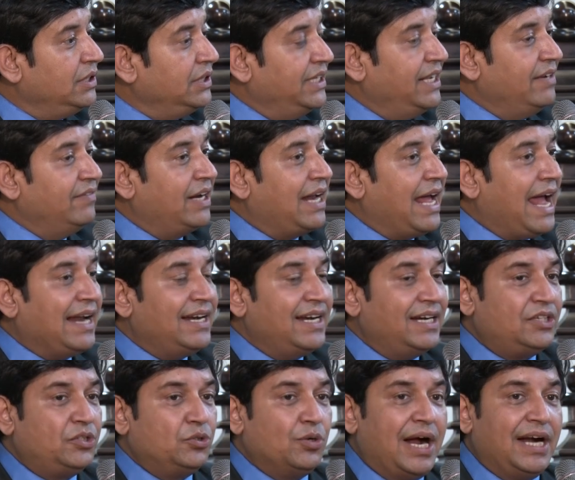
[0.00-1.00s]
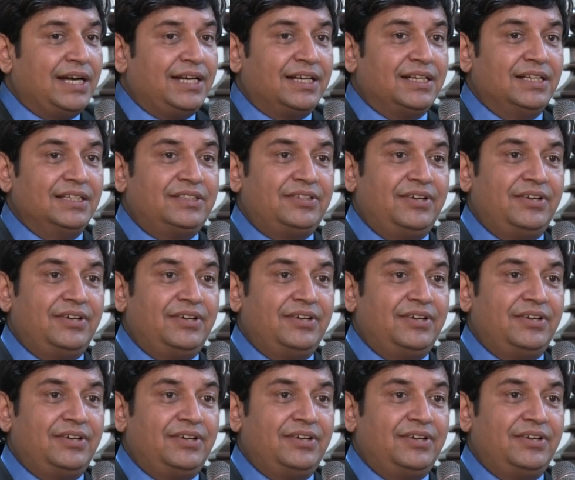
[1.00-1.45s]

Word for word: They were added to Article